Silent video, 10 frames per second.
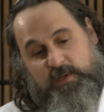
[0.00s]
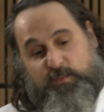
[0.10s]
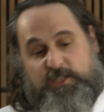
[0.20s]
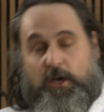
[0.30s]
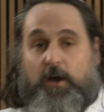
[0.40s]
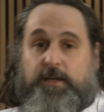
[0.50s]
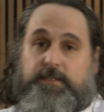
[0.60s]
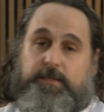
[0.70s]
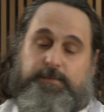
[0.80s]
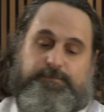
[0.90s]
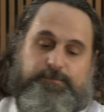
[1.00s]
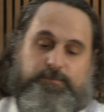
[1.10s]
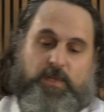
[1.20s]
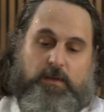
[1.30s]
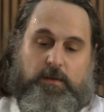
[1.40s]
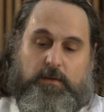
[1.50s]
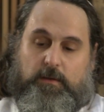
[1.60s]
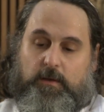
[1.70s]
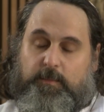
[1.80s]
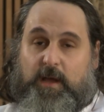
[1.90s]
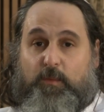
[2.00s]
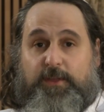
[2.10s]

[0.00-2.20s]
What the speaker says: And we talked about